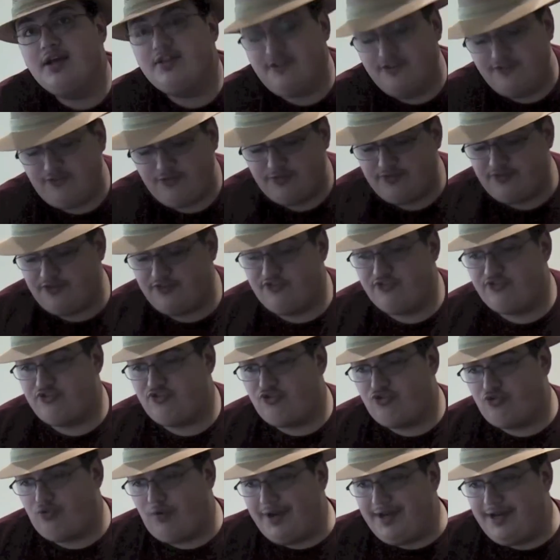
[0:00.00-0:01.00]
this was a
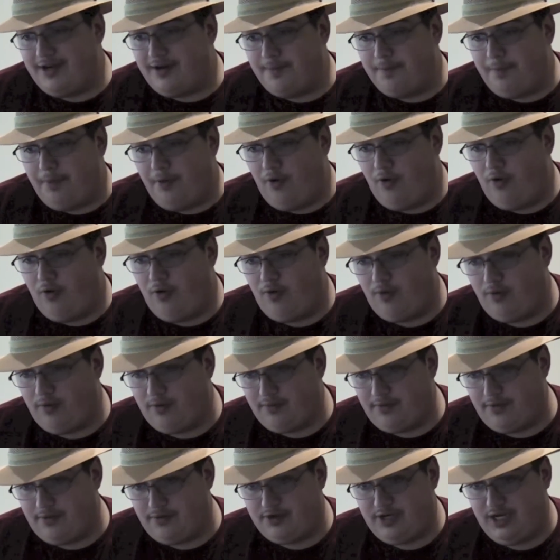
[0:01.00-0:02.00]
straight-up
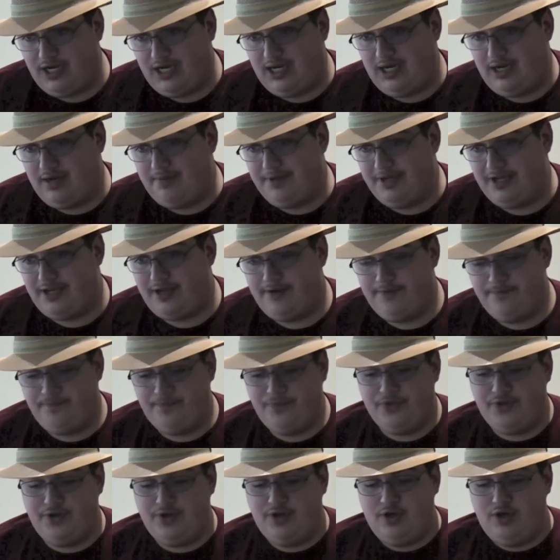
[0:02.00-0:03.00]
horror comic,
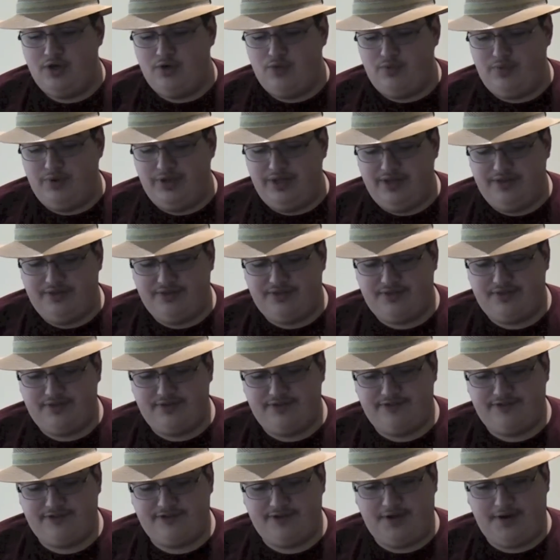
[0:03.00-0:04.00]
with
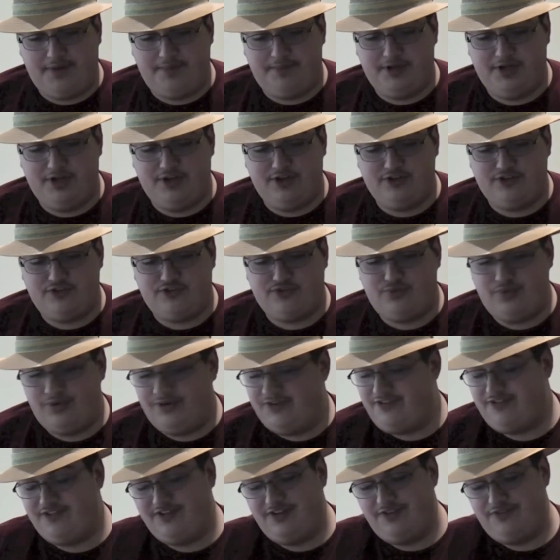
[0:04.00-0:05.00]
some
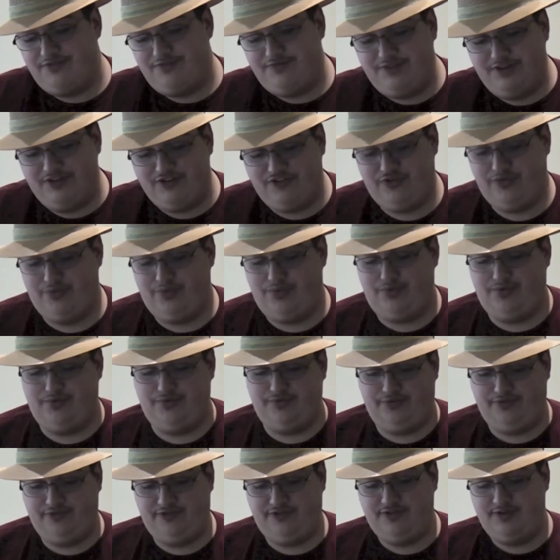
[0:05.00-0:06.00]
twisted
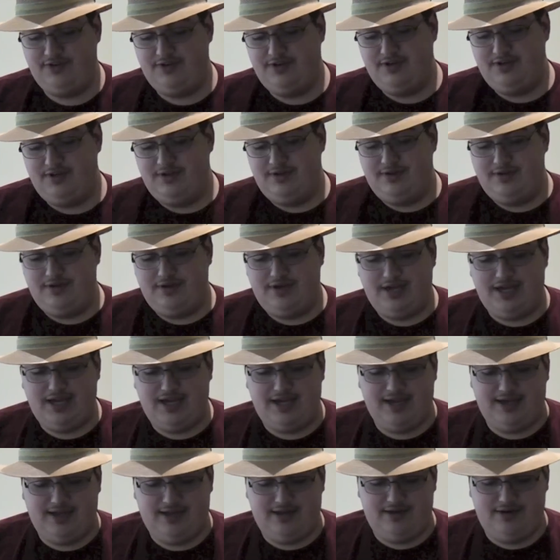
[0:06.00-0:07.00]
visuals
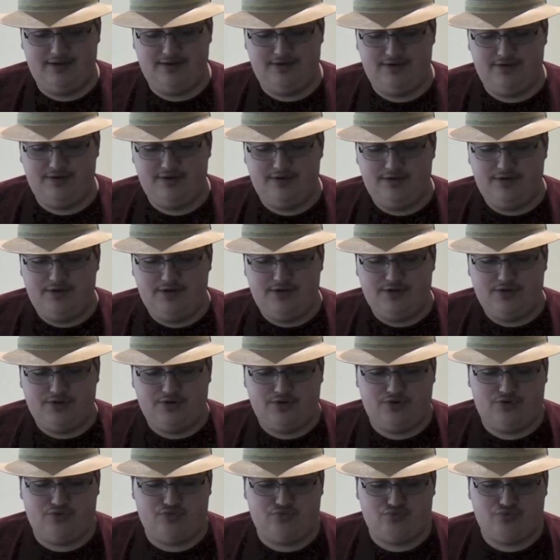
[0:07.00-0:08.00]
and
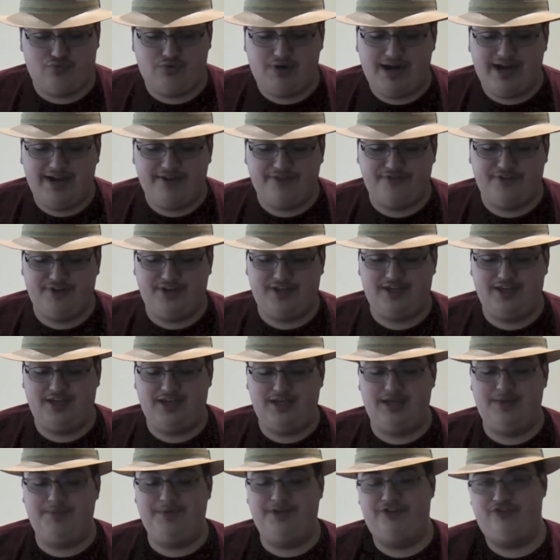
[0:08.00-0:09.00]
graphic
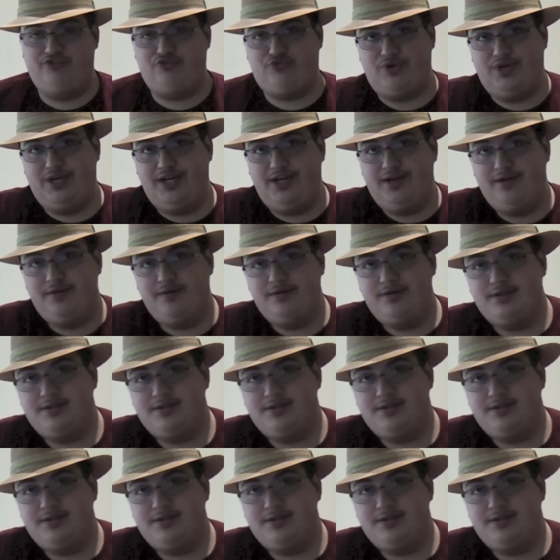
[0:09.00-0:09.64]
imagery.